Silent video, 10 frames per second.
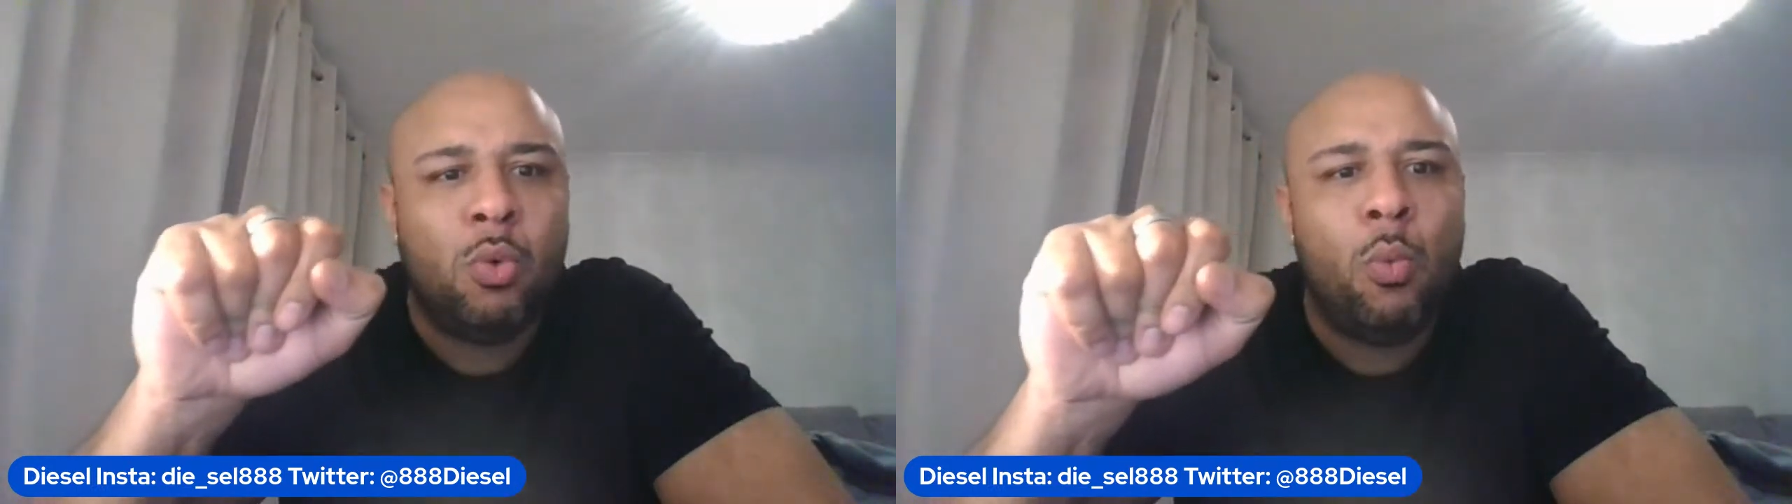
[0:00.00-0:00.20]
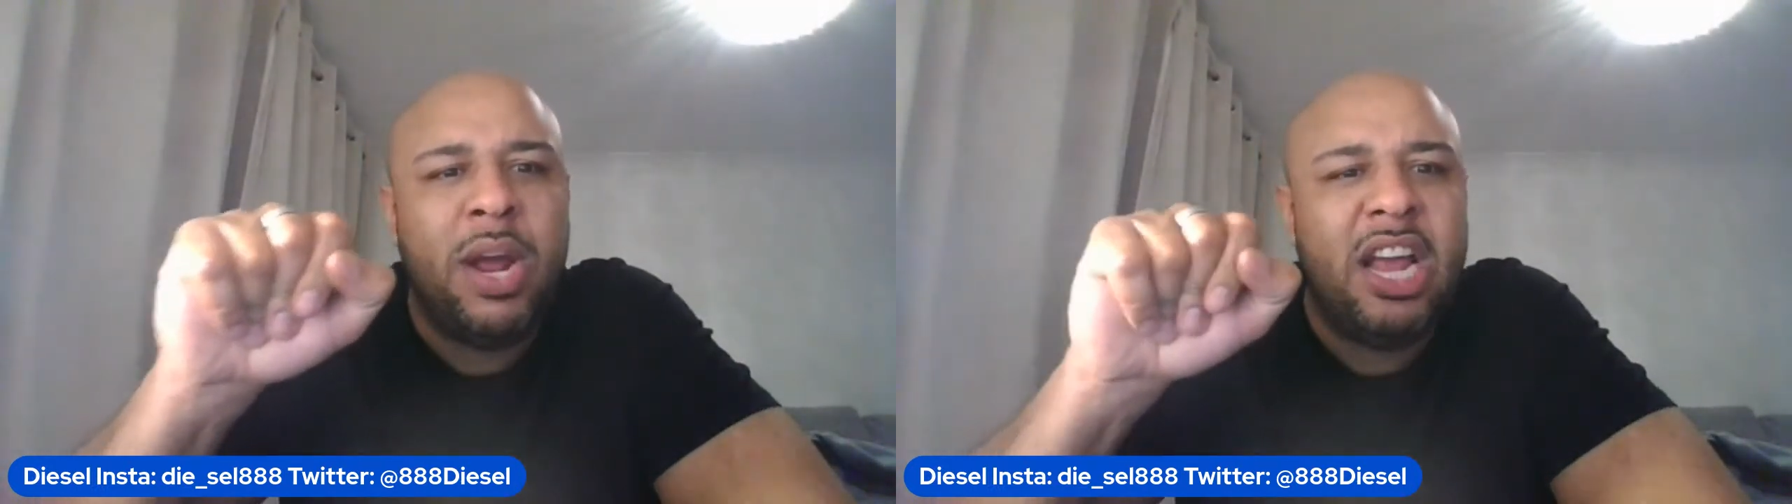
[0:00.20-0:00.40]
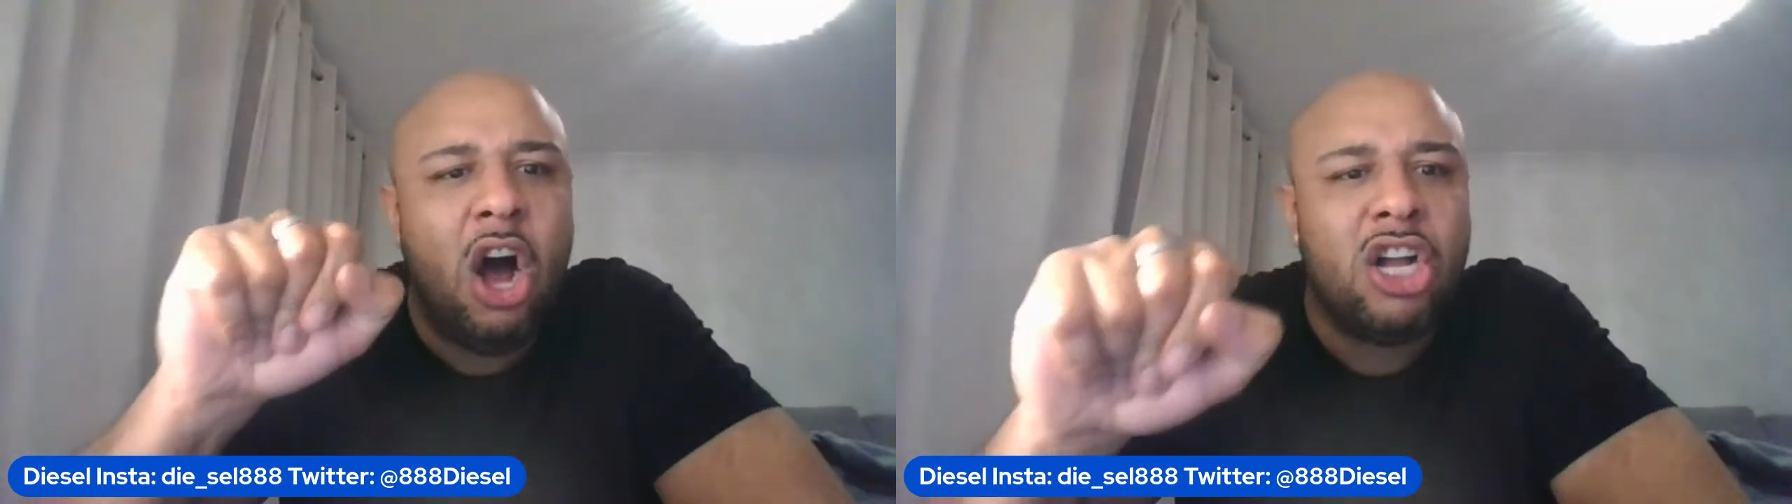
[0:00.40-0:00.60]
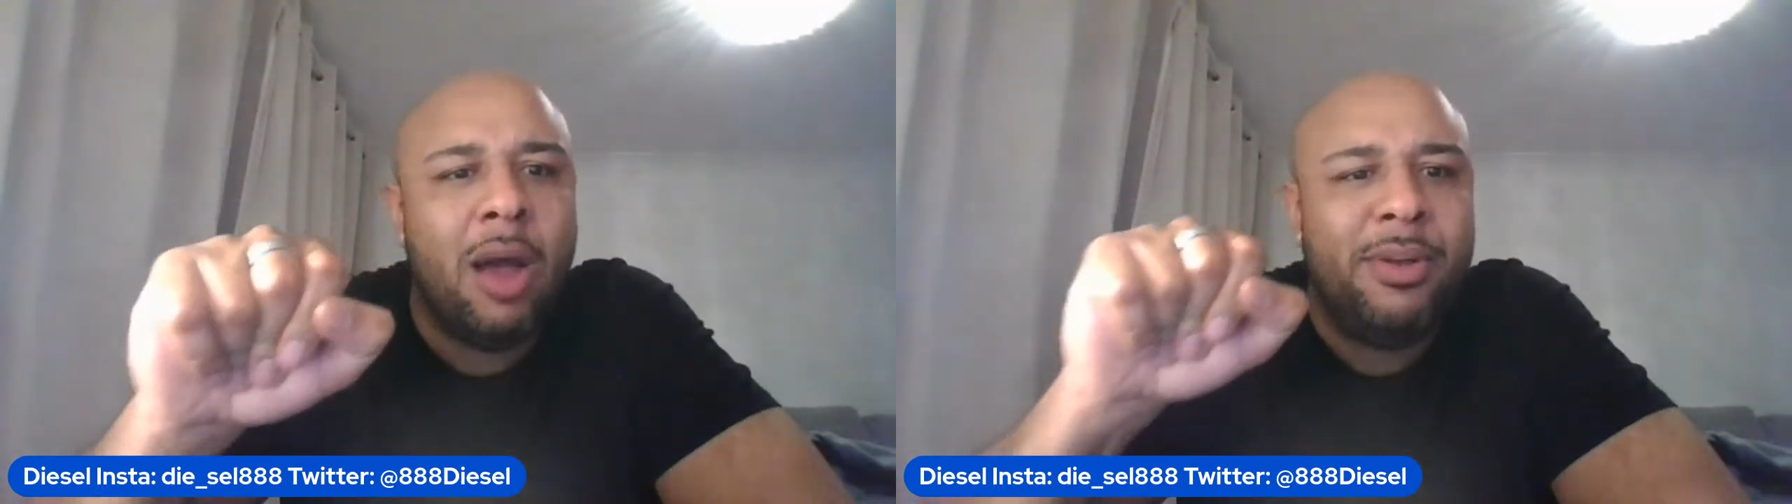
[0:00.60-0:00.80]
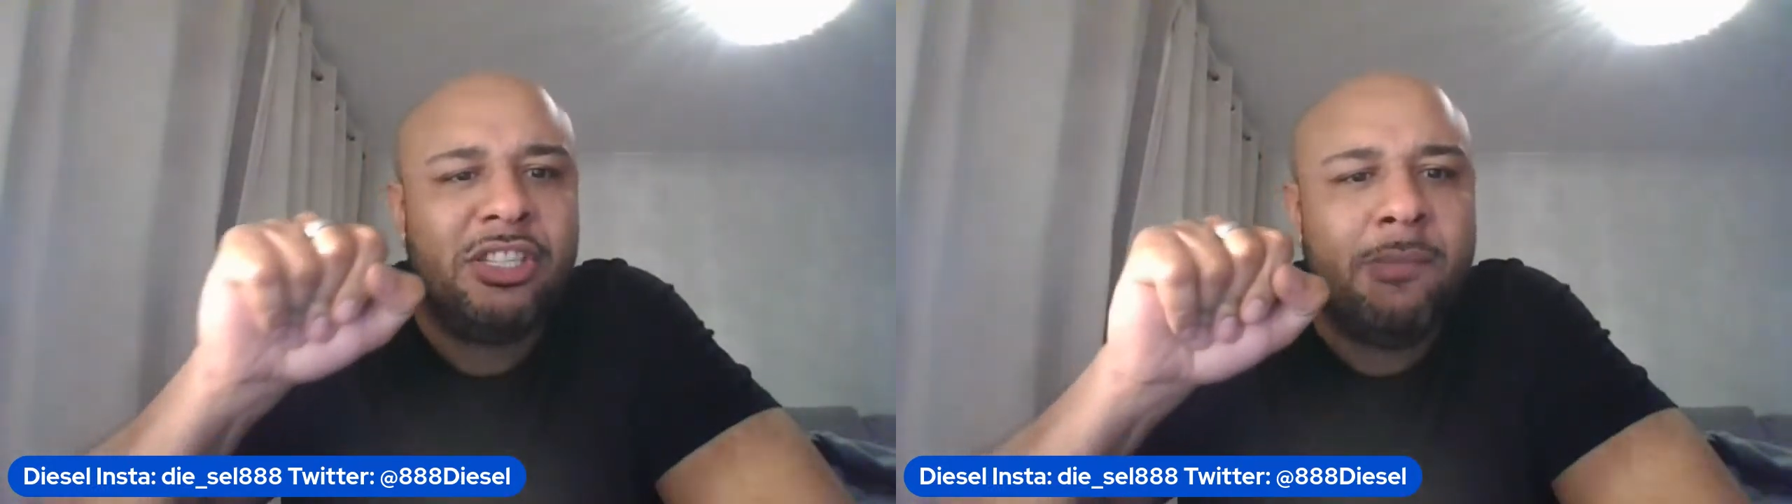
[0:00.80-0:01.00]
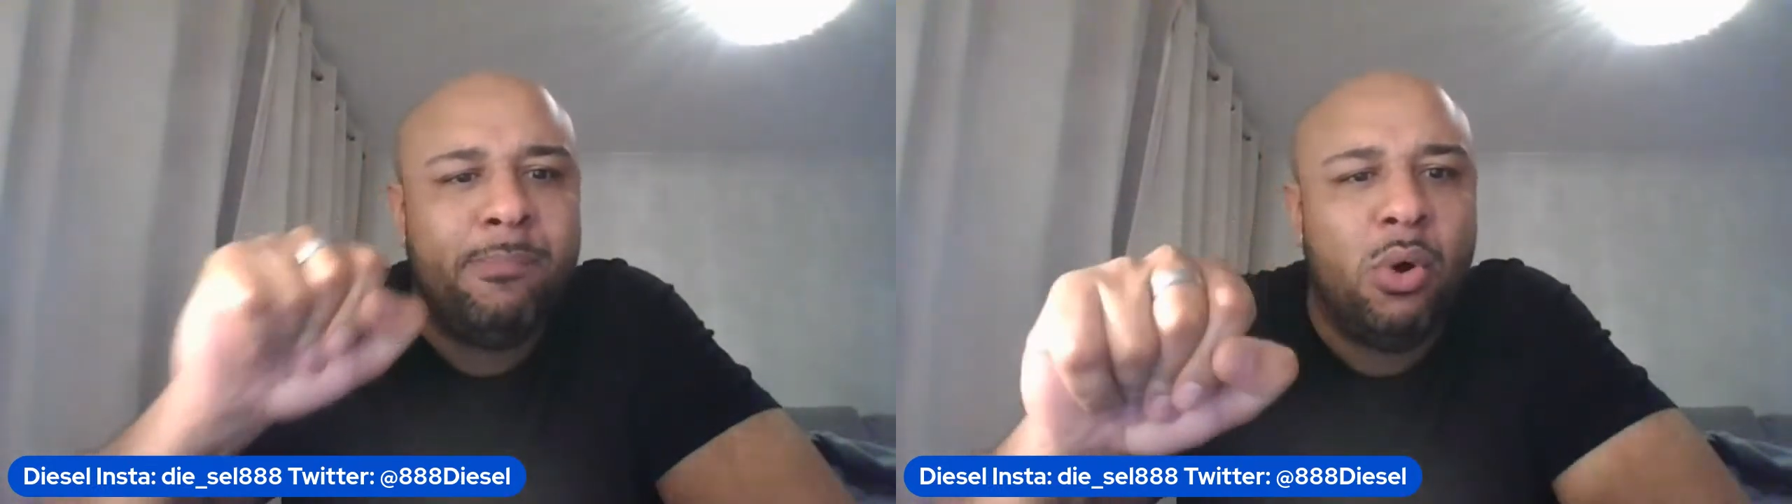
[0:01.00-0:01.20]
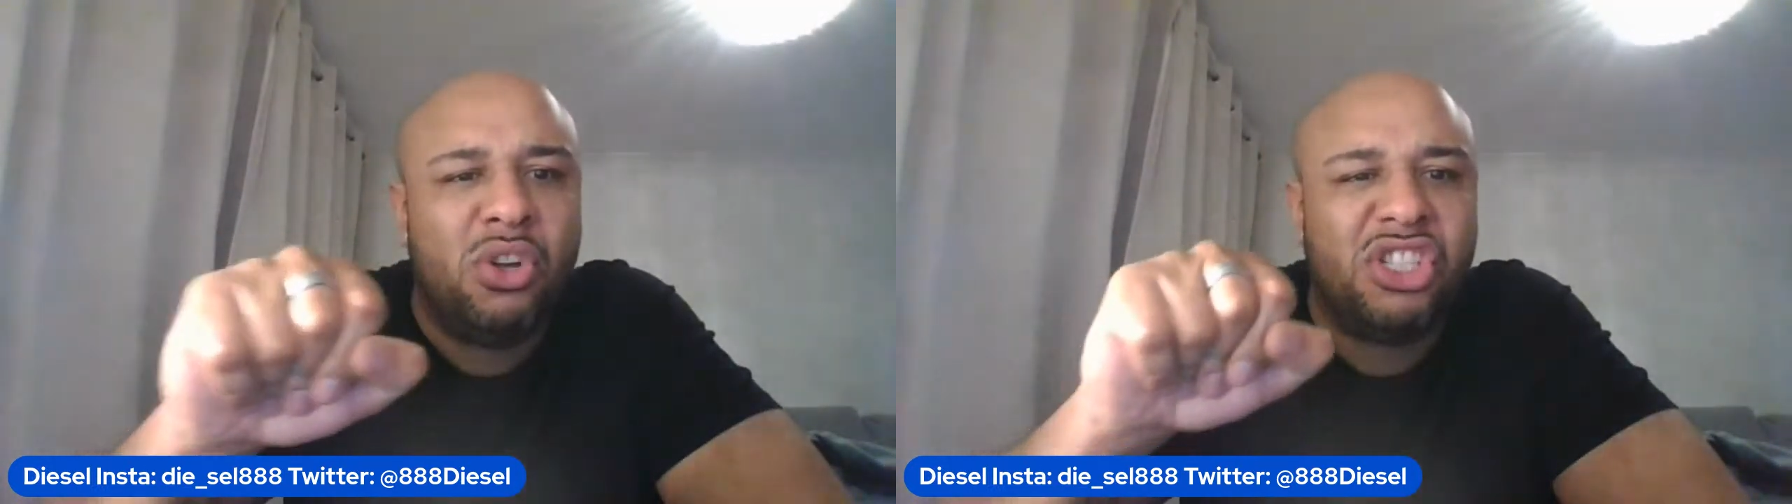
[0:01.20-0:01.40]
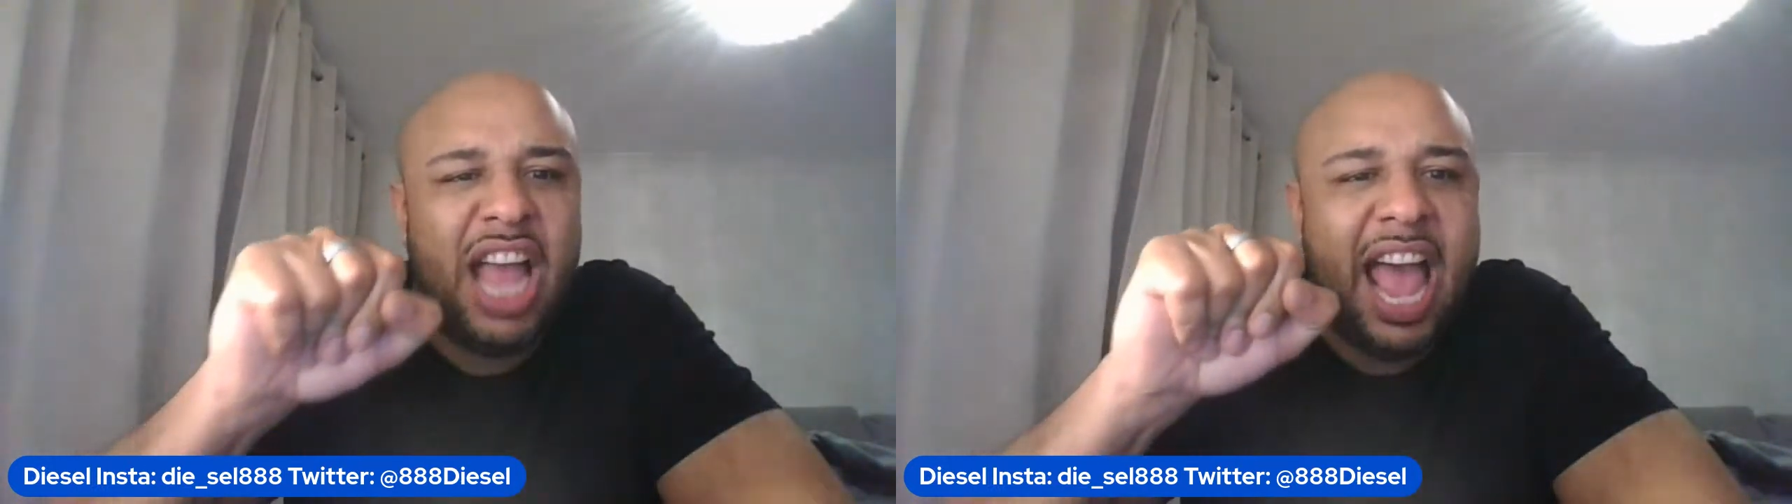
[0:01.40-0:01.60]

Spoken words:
we are going to put